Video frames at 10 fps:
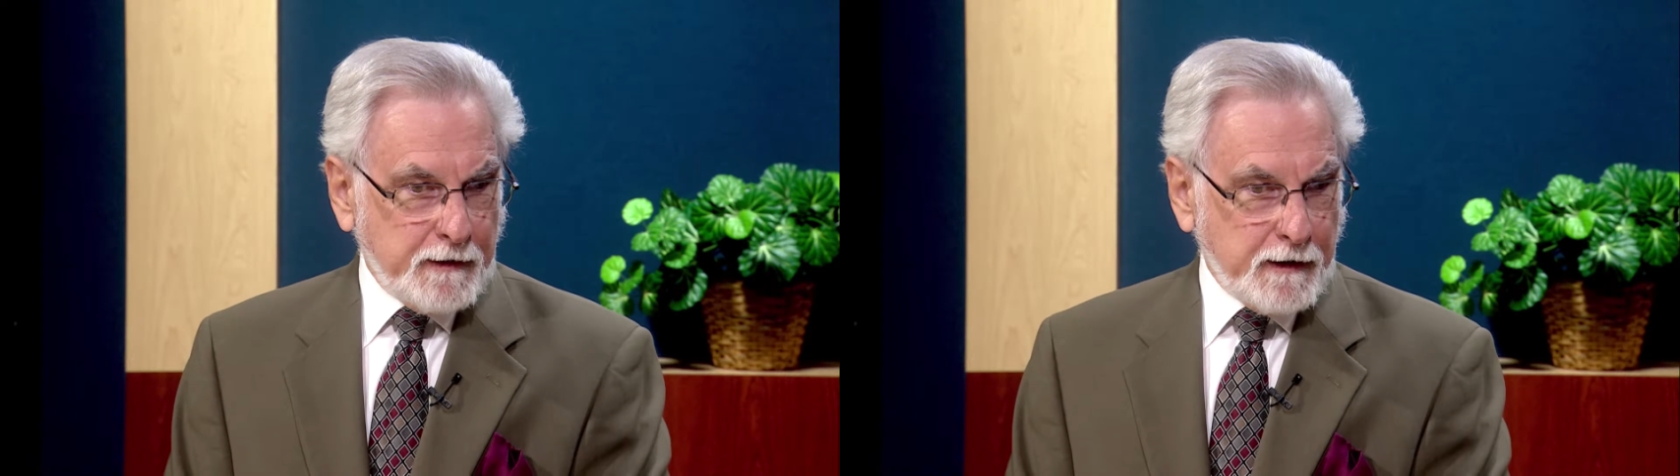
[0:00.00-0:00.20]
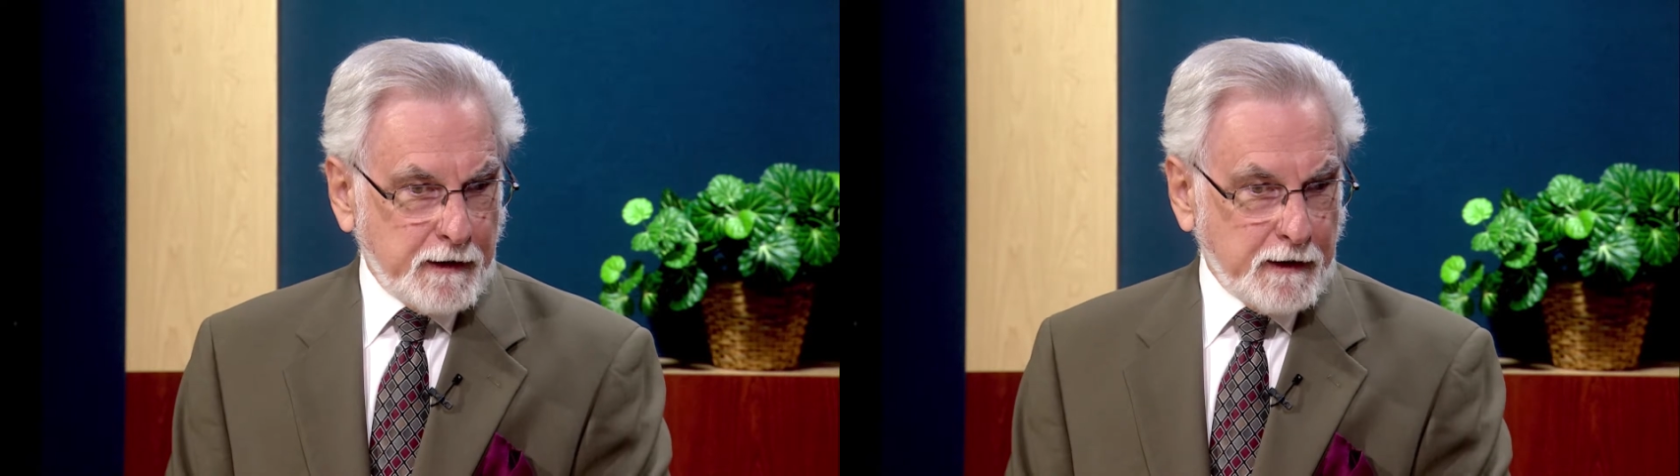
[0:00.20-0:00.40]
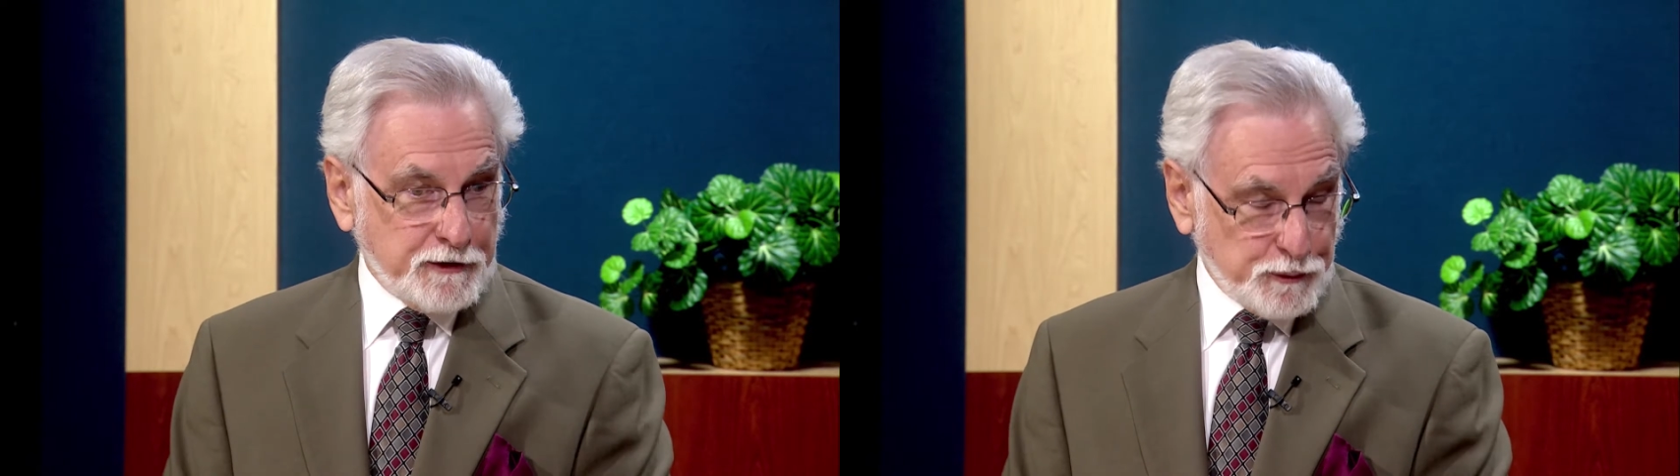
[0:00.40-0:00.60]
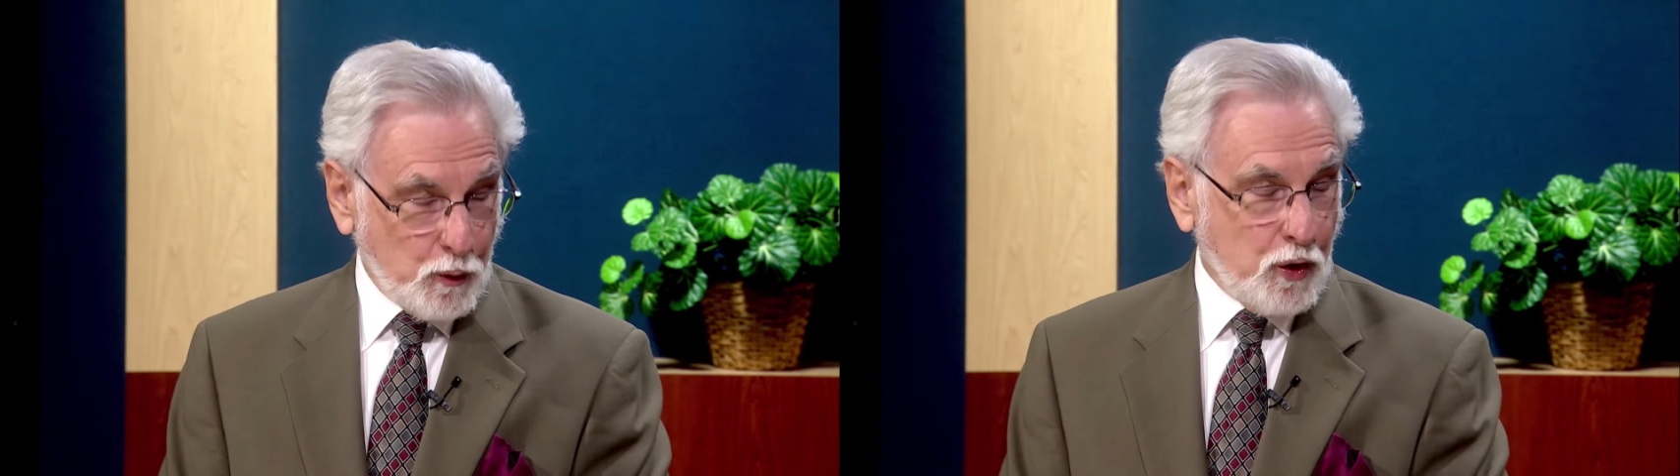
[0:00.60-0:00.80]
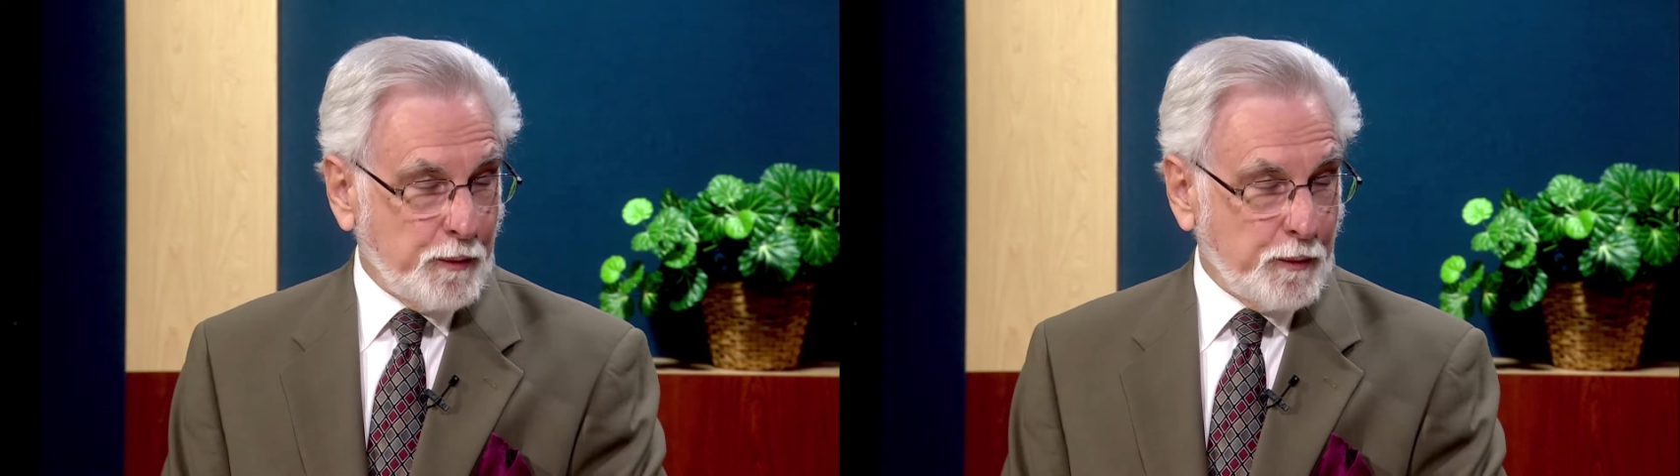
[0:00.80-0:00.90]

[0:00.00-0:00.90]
a small